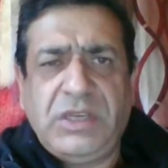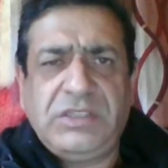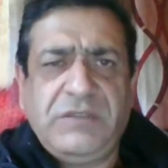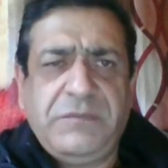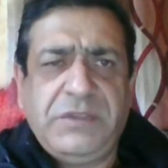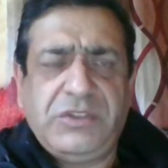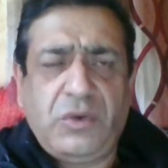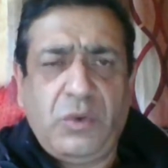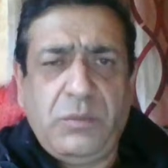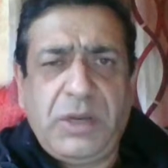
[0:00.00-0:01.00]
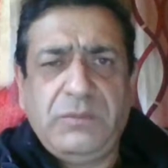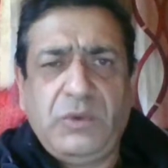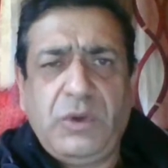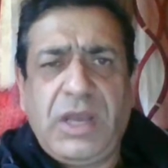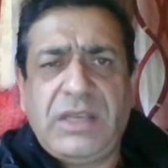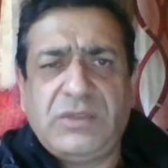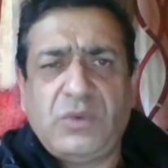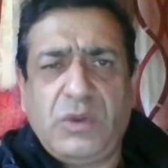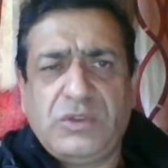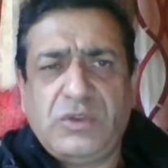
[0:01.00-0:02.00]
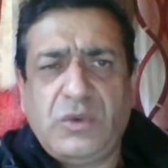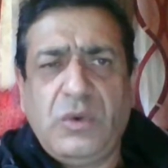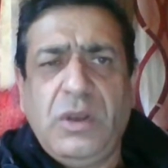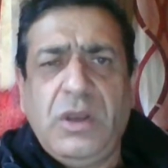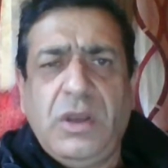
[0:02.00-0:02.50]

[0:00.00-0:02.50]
Chief Minister Umar Abdullah has also